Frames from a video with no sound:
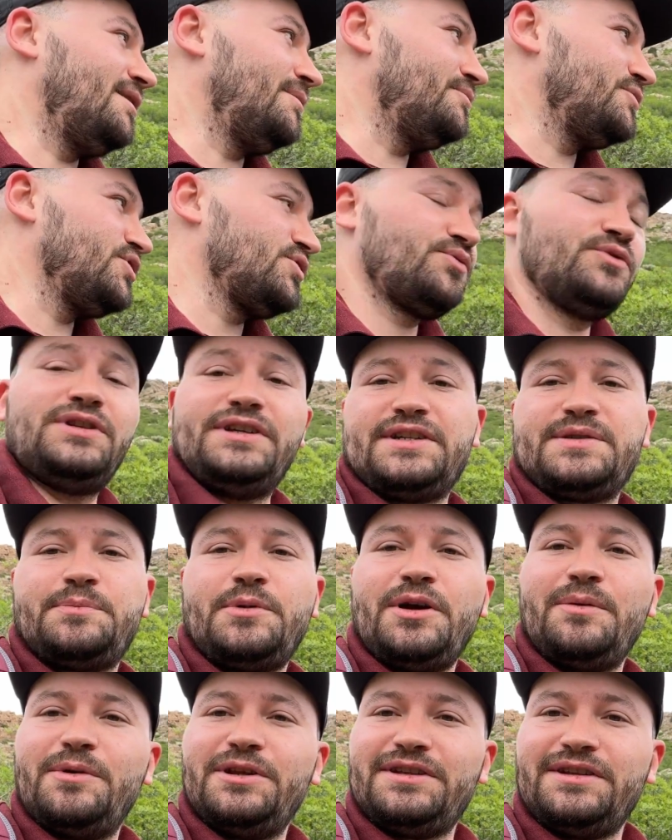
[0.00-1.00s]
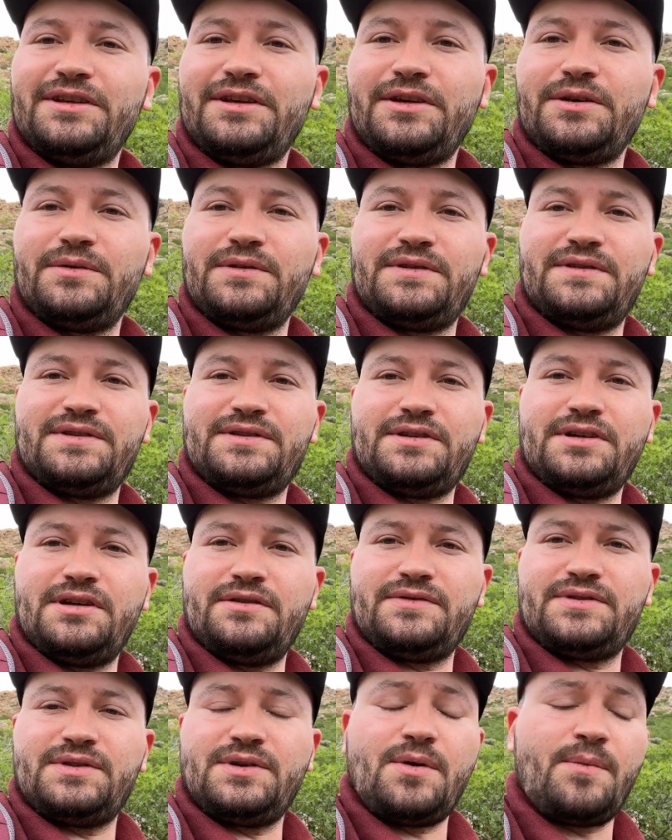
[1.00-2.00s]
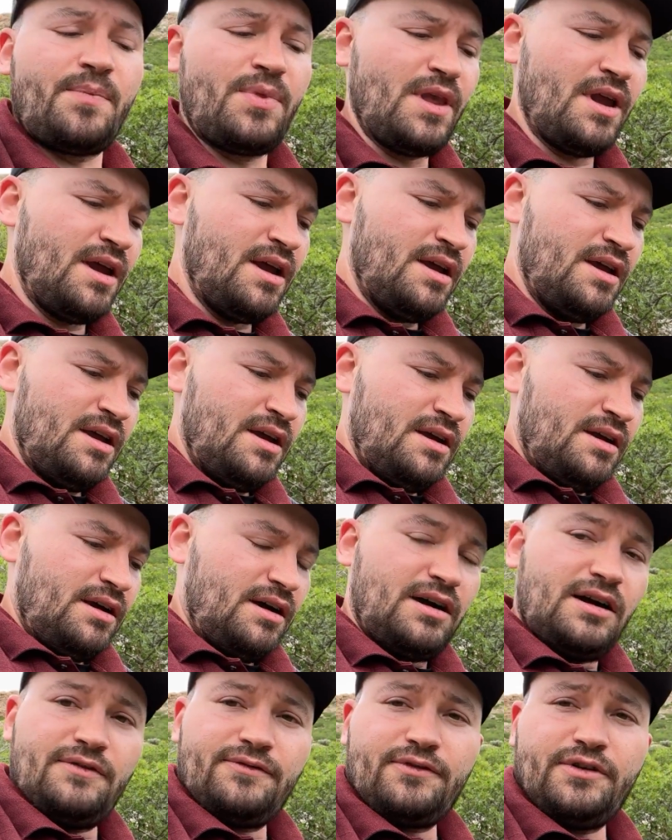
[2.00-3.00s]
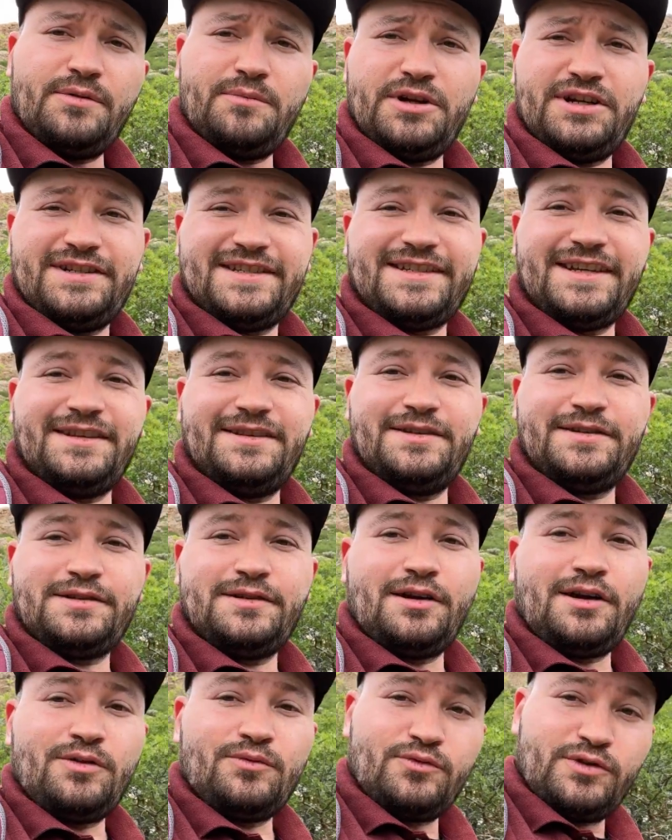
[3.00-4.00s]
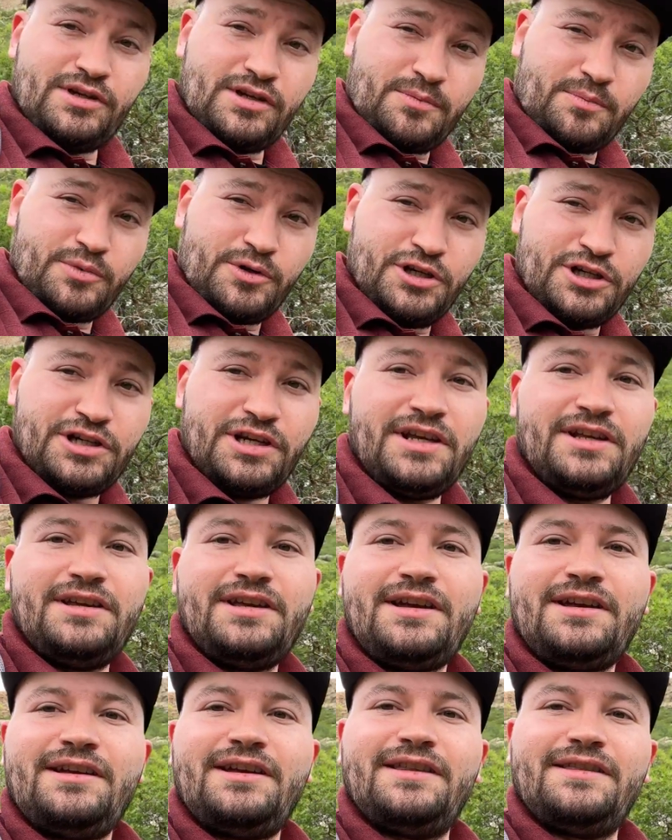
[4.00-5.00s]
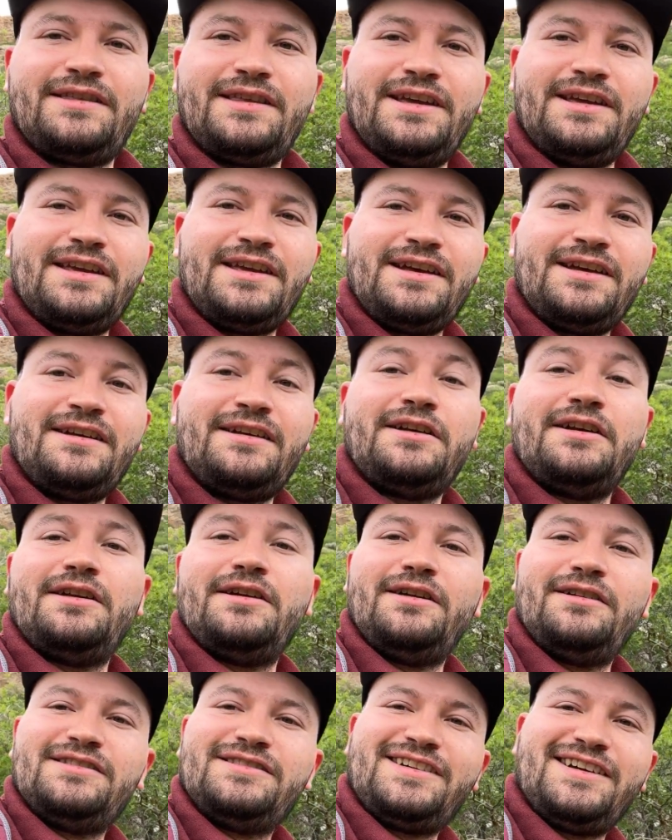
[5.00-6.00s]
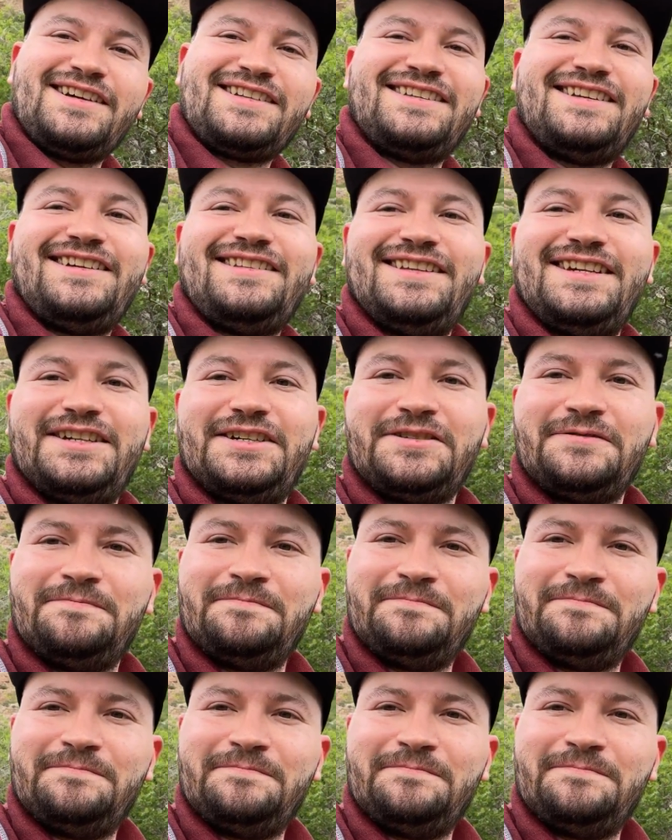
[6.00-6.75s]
Just really experimenting here with the stuff, so For anybody that stayed this long, really appreciate you and thank you, and I'll talk to y'all later.